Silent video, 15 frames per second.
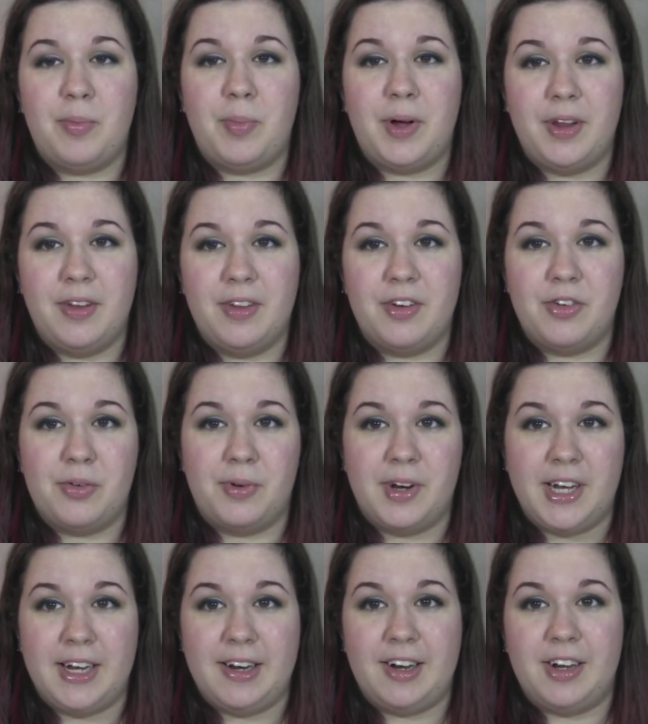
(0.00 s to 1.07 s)
but they're
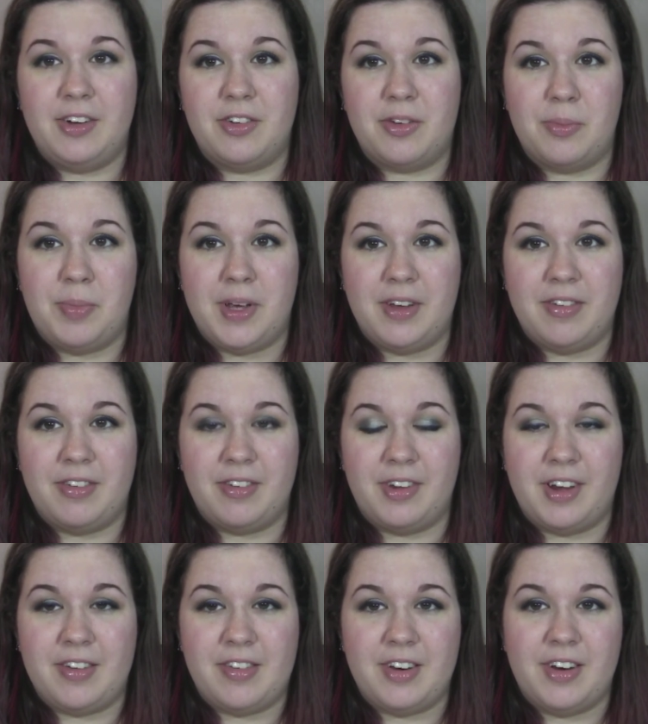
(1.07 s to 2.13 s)
twenty-eight dollars a piece, so
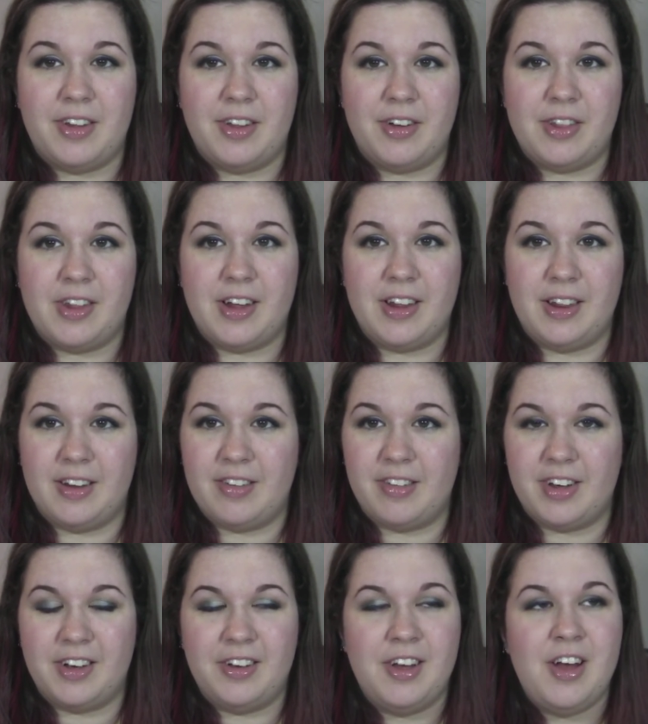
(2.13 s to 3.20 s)
that's another thing that's
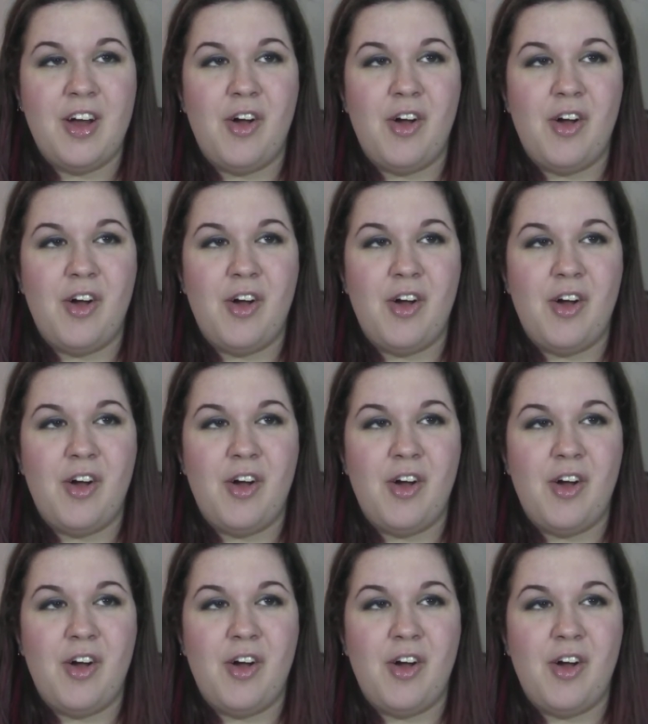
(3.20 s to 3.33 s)
like,